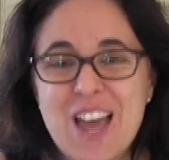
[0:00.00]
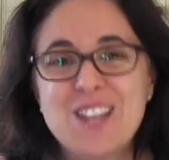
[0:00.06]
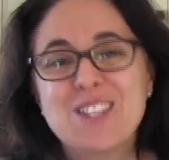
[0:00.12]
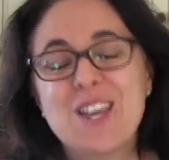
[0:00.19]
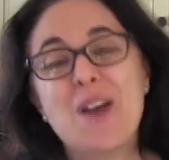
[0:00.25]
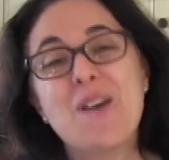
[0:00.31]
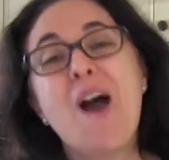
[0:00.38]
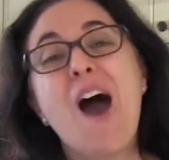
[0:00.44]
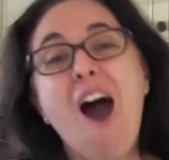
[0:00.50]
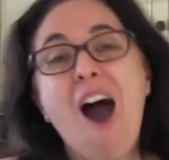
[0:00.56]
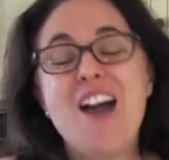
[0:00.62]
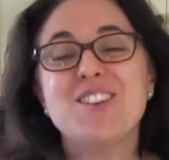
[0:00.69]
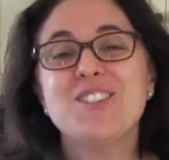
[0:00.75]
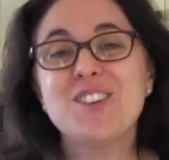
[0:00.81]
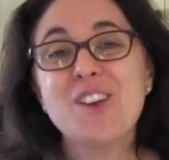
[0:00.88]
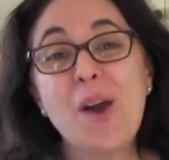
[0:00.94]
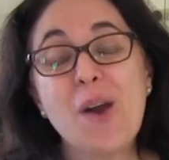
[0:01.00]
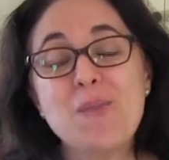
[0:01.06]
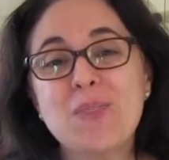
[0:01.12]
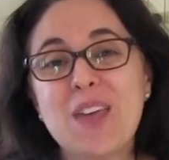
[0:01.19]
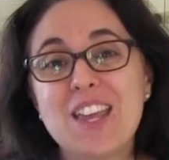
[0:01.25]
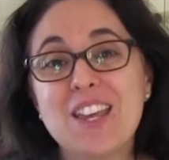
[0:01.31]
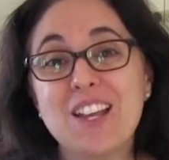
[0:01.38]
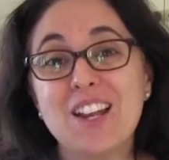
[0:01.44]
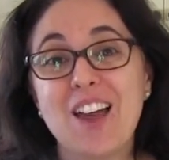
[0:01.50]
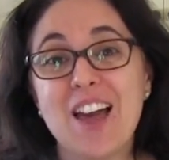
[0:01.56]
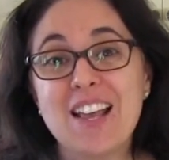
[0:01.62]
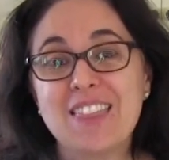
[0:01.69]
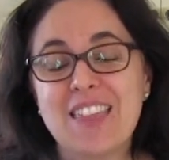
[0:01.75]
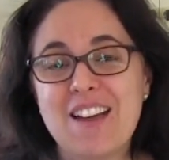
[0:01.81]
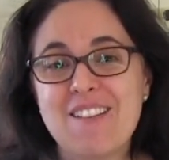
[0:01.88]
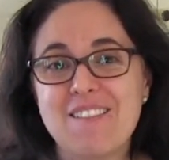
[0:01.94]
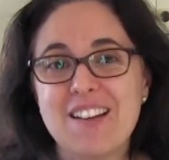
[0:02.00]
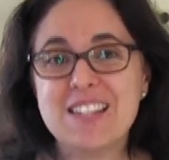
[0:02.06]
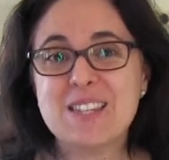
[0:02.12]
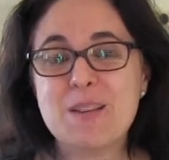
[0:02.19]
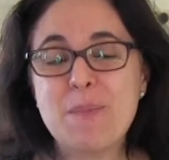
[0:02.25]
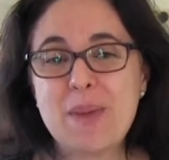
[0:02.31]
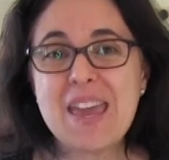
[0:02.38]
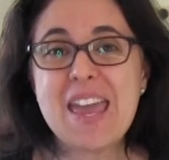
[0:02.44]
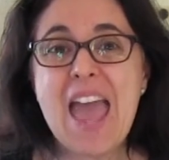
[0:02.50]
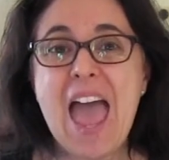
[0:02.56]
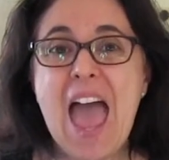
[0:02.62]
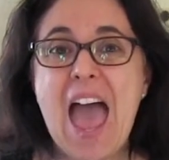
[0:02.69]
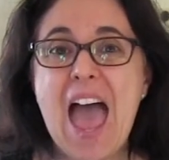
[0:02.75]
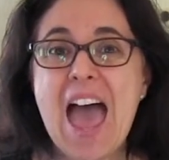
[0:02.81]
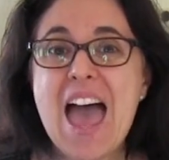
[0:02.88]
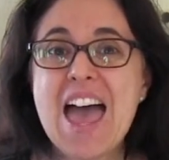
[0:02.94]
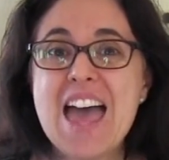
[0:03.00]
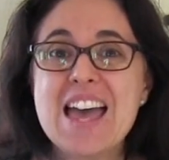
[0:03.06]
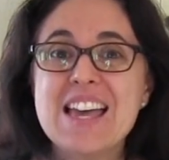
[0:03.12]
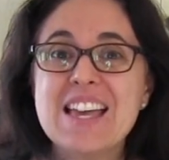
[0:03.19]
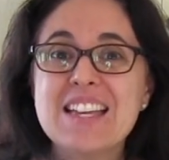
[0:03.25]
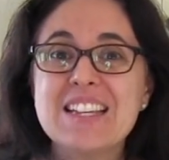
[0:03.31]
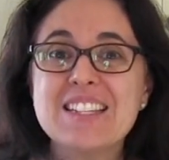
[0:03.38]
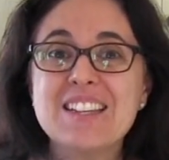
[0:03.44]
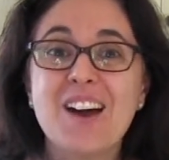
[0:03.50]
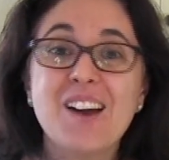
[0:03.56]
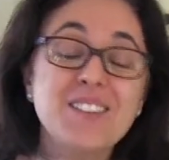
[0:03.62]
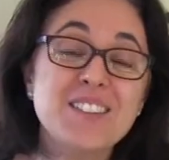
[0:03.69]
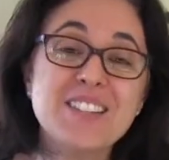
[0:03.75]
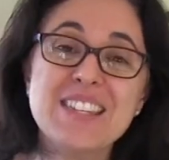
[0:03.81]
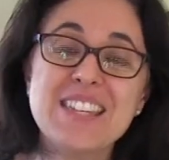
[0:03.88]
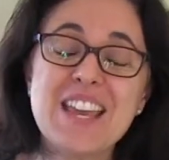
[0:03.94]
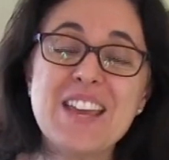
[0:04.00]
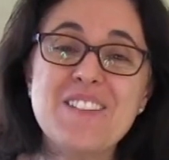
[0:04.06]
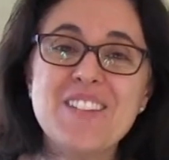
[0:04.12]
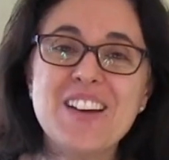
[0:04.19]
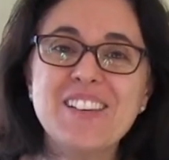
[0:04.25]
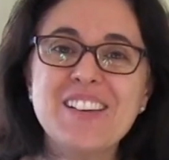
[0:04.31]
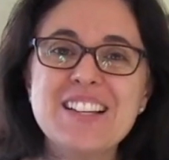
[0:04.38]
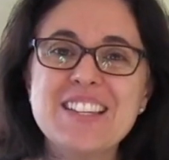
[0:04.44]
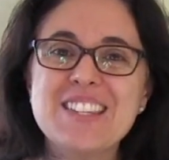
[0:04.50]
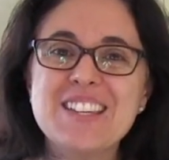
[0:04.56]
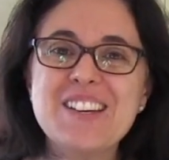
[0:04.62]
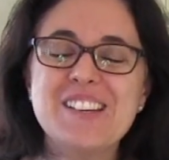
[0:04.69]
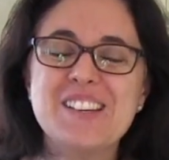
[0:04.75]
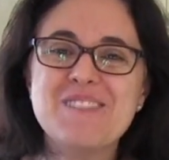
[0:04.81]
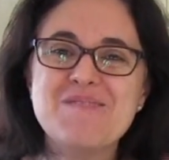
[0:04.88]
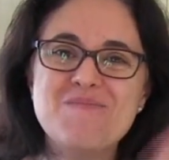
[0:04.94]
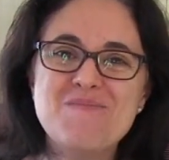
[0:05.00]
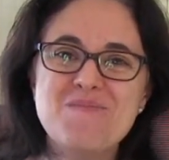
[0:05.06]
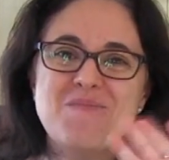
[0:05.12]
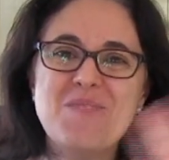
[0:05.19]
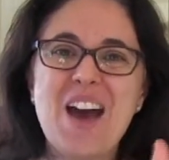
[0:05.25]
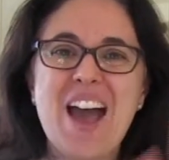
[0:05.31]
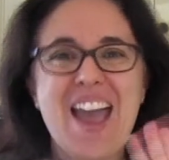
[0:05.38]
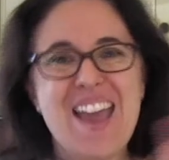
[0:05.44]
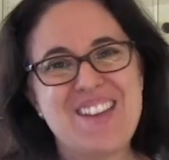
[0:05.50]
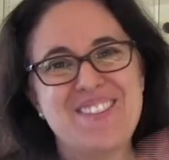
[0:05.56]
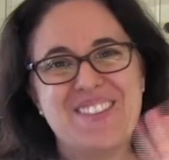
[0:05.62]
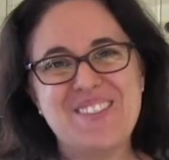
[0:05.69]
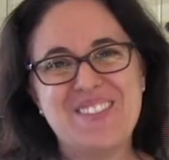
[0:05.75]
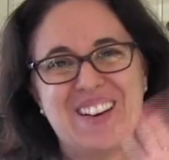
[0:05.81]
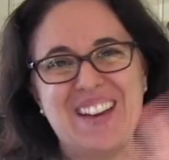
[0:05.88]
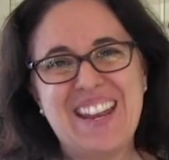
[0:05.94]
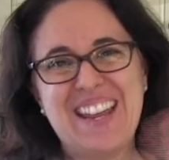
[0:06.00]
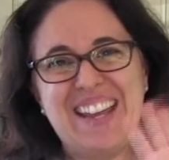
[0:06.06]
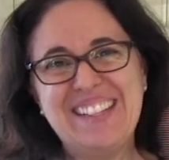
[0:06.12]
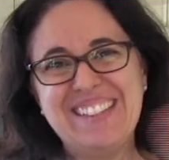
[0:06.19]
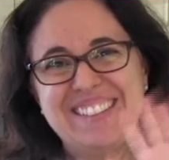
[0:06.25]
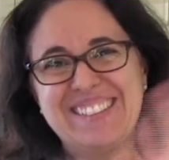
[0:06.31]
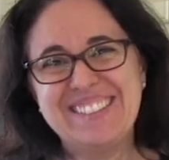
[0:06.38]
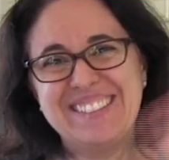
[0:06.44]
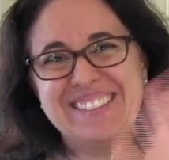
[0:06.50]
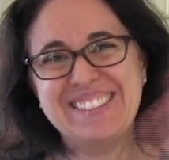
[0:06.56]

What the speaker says: So I do hope that you like that recipe, and I will see you very soon. Bye everybody.